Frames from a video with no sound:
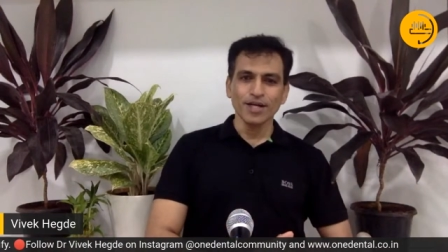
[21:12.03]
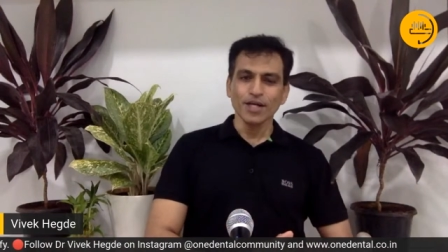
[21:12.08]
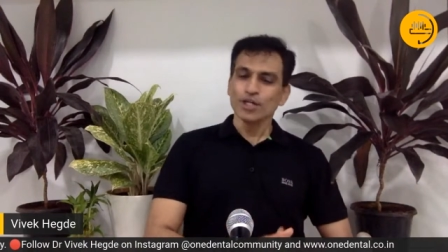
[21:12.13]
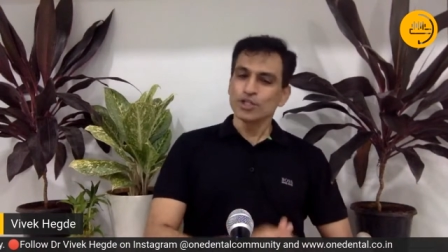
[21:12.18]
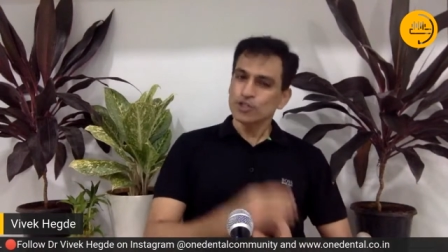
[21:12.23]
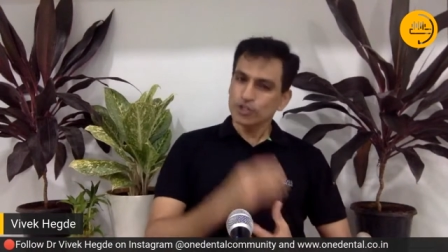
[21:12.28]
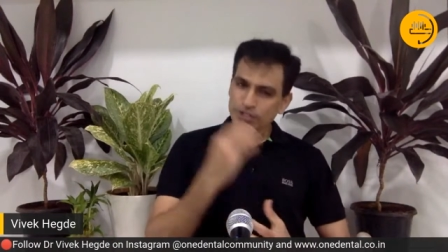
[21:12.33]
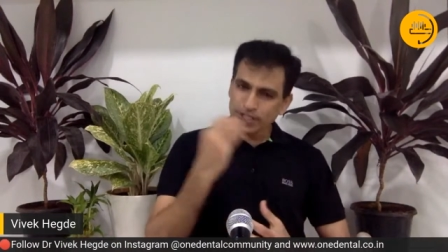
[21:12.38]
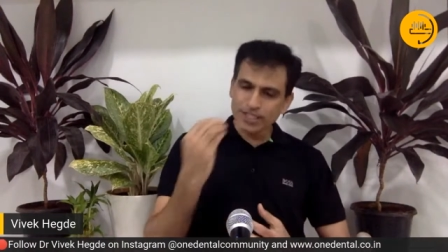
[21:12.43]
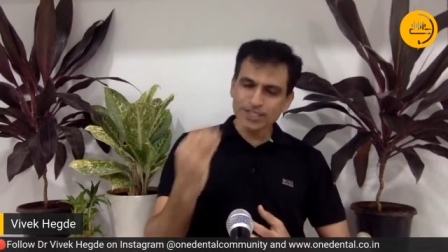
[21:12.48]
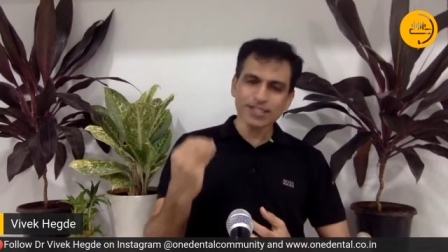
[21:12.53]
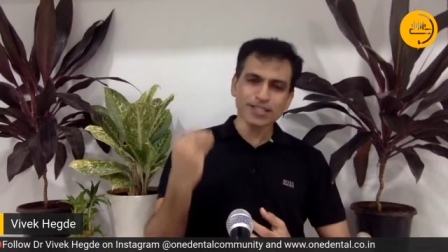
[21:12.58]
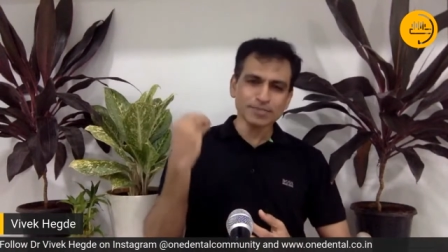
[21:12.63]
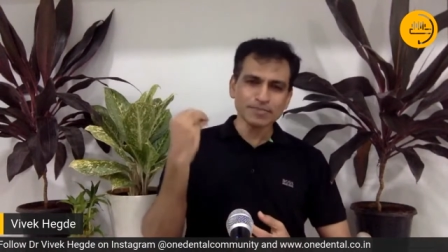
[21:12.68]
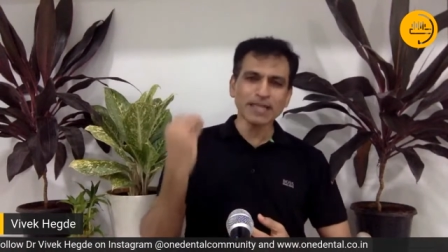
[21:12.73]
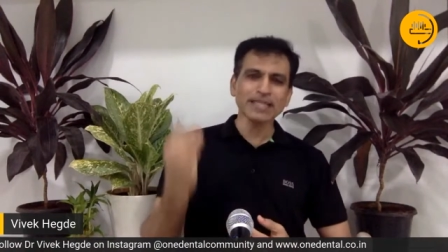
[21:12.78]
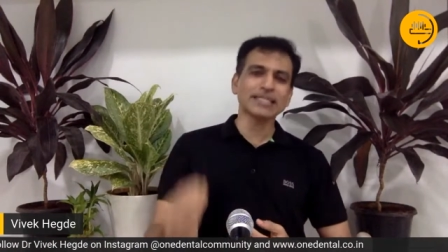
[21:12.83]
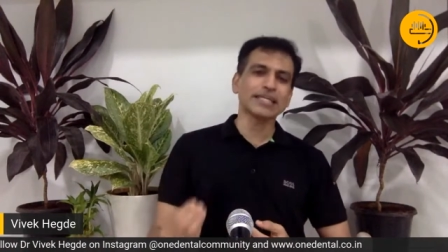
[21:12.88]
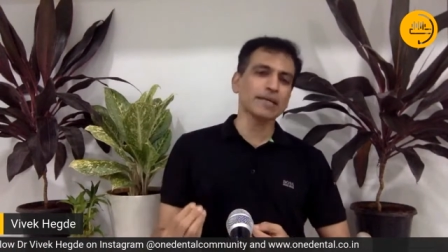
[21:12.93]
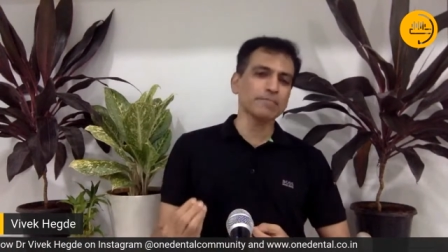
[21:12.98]
So this is
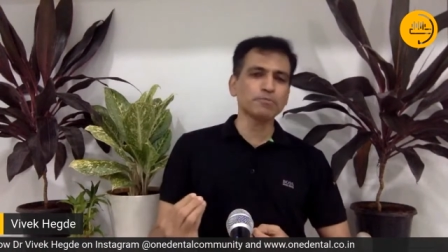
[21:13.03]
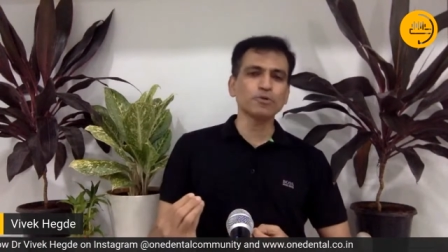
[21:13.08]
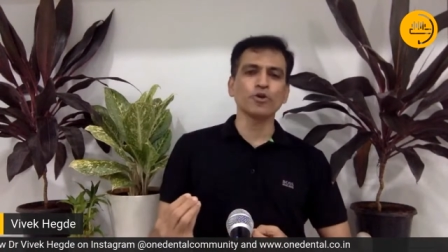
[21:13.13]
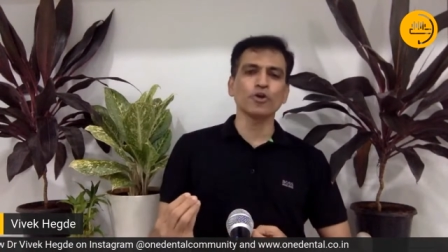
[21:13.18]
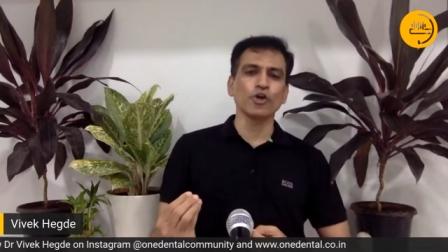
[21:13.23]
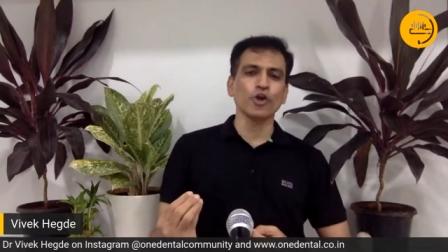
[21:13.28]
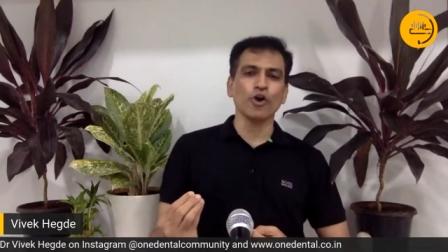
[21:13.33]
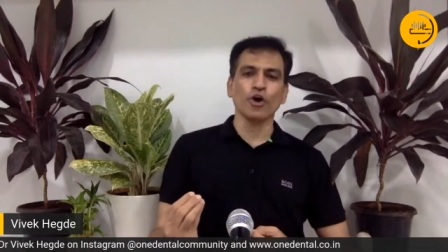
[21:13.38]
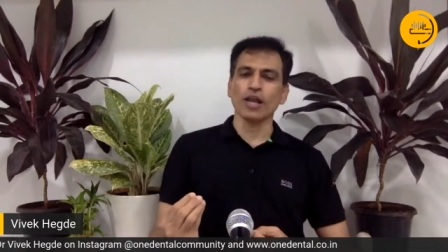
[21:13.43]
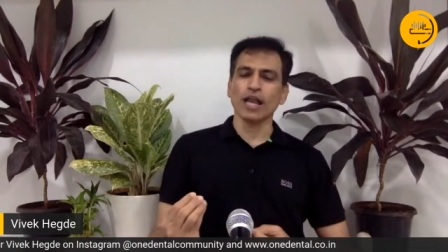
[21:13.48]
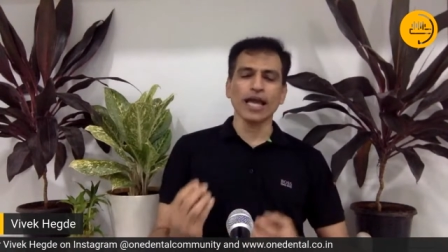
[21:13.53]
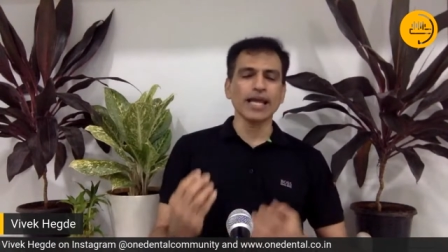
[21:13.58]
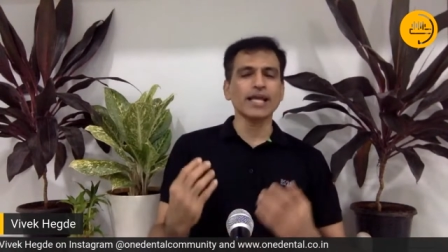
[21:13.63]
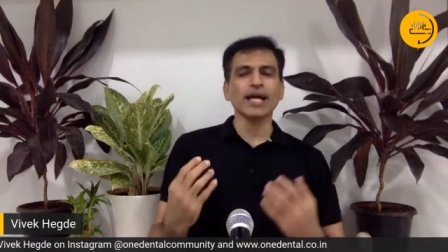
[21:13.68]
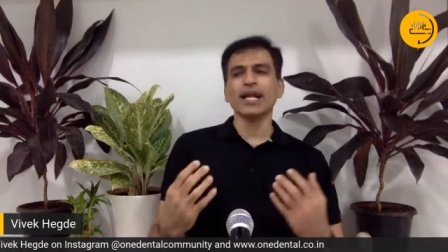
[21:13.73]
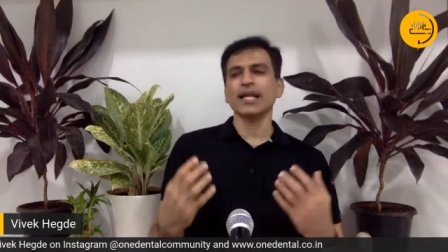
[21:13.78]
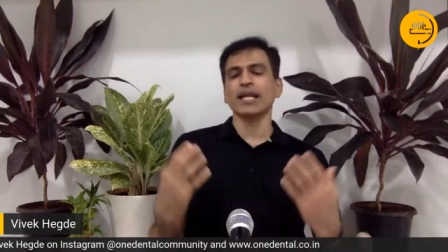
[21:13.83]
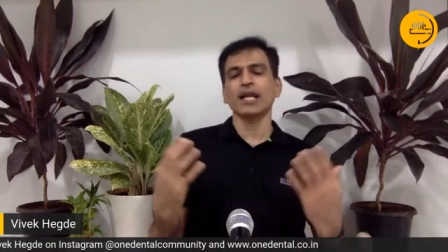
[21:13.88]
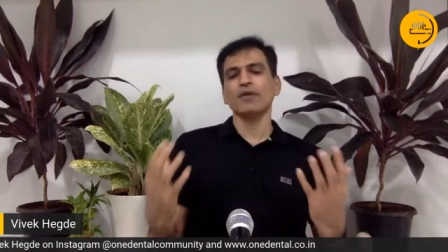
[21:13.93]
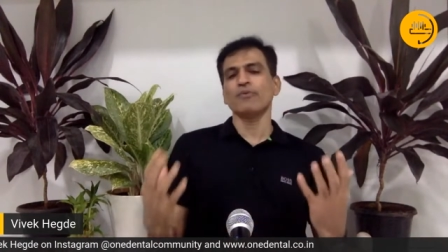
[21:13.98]
my tip to you all. I
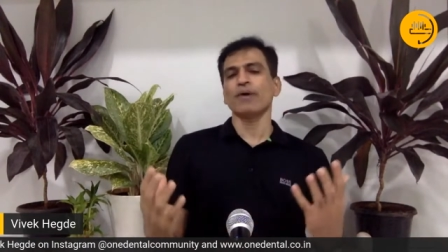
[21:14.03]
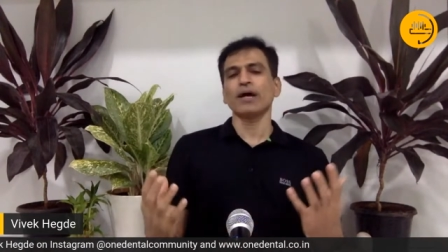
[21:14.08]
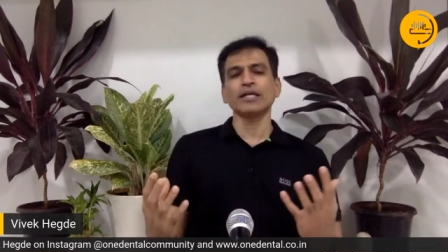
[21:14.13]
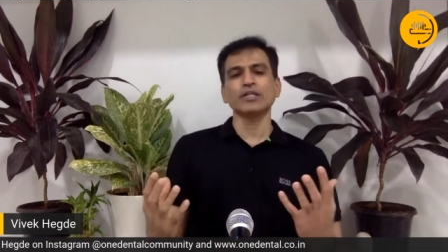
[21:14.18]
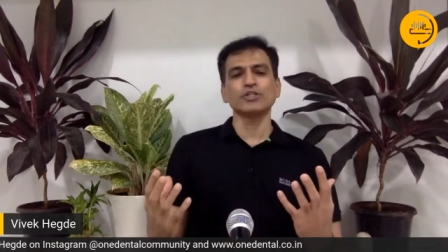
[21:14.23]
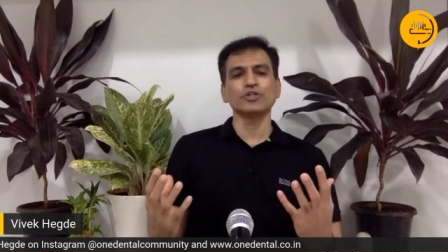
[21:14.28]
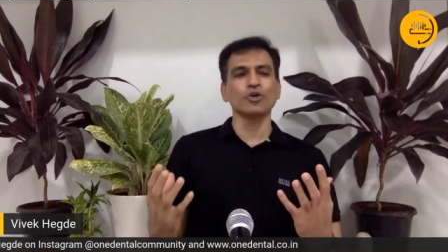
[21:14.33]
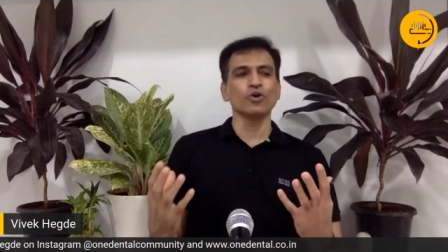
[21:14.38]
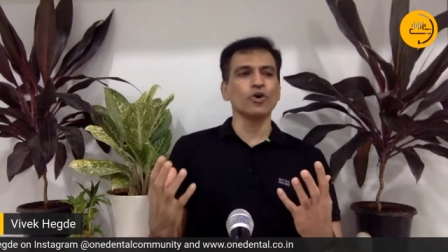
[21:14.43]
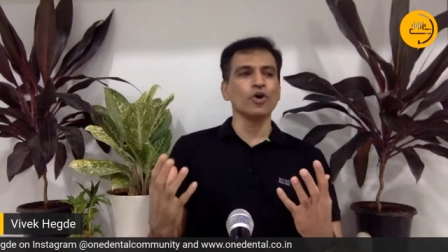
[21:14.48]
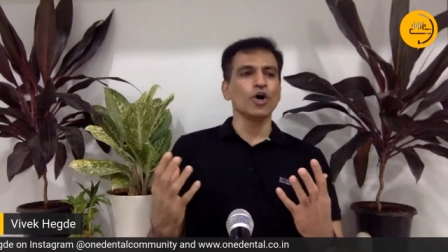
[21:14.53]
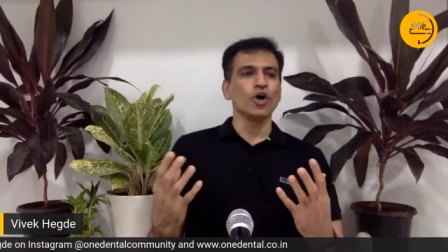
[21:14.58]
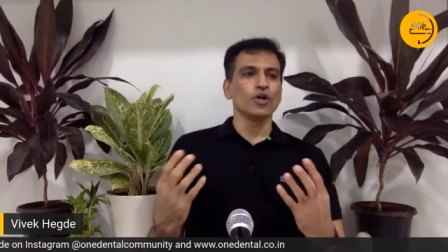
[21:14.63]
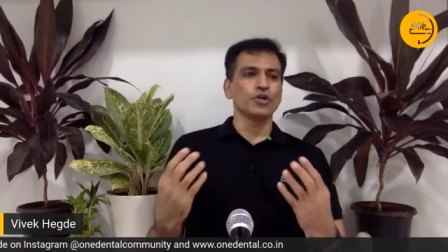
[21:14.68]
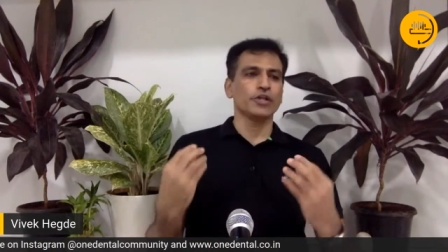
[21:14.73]
can't advise you